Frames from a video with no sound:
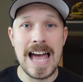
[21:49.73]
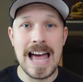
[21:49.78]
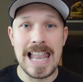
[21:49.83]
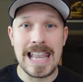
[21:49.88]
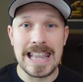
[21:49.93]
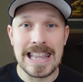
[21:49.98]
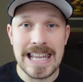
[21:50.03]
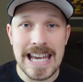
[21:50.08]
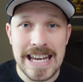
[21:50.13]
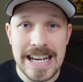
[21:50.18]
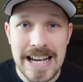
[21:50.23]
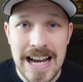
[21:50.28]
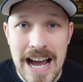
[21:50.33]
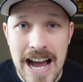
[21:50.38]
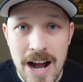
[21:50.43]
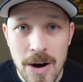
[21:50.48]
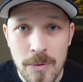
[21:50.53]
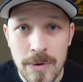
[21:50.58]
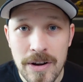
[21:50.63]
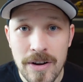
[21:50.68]
Later,
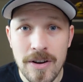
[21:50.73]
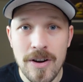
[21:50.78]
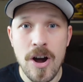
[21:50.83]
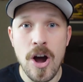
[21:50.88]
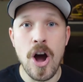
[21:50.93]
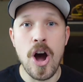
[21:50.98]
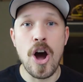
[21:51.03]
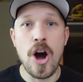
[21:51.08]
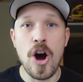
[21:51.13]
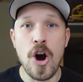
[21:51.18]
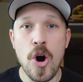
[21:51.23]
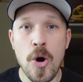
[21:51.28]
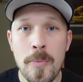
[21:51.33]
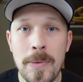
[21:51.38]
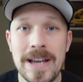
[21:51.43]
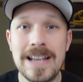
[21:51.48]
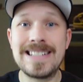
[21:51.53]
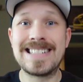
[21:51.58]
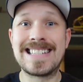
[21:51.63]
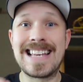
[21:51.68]
Hotwheel
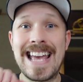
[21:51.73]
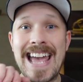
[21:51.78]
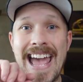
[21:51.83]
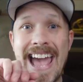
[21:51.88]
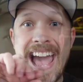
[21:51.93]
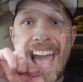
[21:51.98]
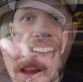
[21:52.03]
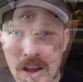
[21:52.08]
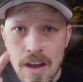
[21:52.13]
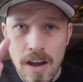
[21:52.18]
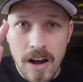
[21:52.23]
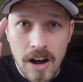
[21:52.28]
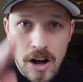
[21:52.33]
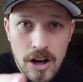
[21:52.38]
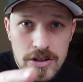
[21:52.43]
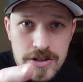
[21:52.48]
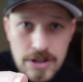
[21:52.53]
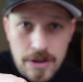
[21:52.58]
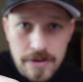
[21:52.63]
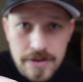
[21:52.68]
homies. Ow.
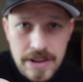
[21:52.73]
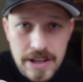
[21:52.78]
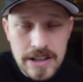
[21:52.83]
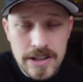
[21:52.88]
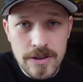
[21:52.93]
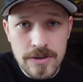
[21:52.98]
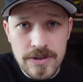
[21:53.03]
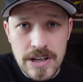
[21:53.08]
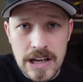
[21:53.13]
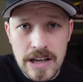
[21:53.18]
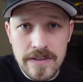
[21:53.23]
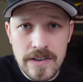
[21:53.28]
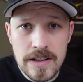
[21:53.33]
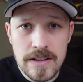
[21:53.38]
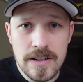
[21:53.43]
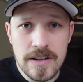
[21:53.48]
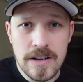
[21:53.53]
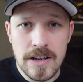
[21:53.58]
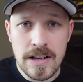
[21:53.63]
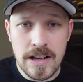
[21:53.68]
Also, thank you,
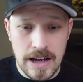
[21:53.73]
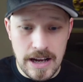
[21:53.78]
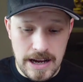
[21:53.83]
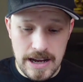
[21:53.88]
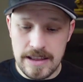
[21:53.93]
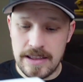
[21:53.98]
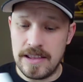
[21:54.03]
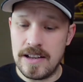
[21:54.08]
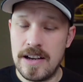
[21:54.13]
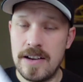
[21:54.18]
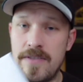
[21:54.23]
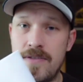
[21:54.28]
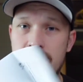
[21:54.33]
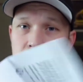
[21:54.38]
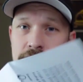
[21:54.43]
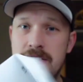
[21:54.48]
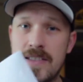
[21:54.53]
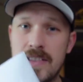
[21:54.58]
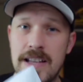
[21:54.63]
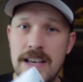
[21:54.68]
David. I
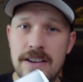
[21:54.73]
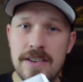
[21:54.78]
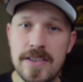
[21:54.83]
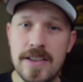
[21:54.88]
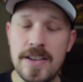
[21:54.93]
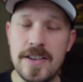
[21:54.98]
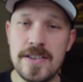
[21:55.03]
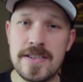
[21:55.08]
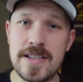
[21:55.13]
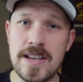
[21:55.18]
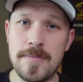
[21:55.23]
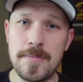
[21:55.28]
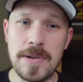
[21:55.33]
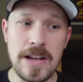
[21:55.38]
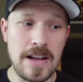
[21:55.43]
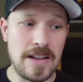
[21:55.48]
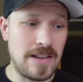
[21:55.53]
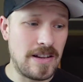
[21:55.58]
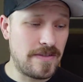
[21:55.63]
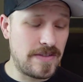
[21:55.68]
love this letter that you sent
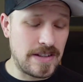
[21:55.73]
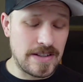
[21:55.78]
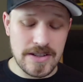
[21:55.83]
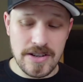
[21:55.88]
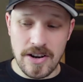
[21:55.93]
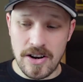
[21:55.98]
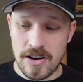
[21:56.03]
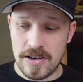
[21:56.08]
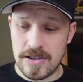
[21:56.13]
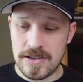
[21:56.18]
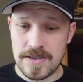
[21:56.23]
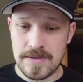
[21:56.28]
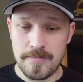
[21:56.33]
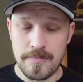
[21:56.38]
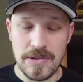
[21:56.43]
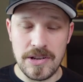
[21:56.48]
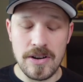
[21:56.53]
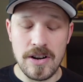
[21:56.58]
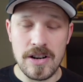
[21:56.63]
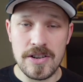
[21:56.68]
me. I love these cars.
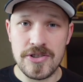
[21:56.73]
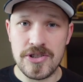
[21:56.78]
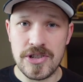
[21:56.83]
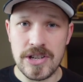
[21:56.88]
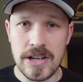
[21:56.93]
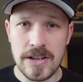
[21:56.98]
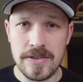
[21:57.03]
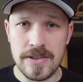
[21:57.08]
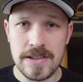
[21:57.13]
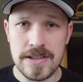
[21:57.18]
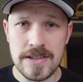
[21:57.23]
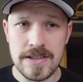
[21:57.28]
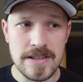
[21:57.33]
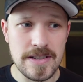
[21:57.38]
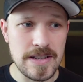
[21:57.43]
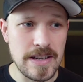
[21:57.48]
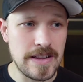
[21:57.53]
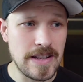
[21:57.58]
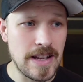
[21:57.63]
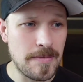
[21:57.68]
Beyond generous to
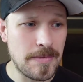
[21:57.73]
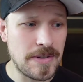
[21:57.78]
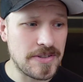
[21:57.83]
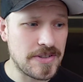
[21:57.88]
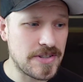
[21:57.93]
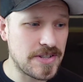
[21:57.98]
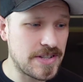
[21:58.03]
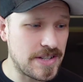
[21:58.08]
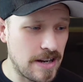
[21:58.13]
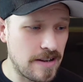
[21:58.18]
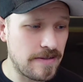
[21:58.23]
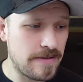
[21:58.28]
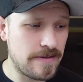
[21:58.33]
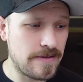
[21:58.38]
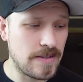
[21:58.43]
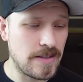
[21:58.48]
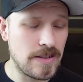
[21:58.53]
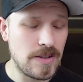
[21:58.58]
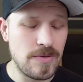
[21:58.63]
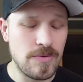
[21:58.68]
send that much
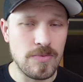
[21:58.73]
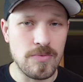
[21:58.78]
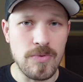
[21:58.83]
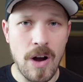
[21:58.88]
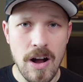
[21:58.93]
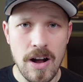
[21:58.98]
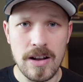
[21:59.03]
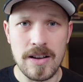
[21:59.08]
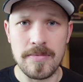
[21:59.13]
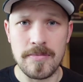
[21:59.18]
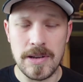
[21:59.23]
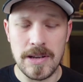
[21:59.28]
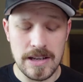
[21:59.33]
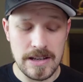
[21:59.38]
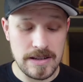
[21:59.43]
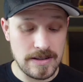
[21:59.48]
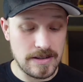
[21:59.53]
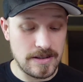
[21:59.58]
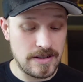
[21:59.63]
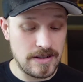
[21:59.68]
stuff. You rock,
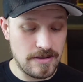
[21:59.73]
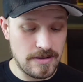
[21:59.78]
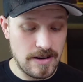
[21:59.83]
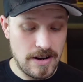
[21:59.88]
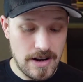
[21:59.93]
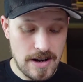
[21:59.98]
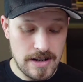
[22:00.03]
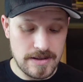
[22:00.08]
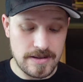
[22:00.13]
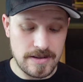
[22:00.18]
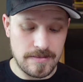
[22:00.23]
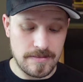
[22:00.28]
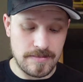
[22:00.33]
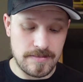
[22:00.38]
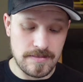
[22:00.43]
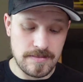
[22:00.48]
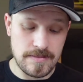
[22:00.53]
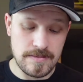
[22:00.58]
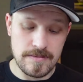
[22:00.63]
man. You're awesome.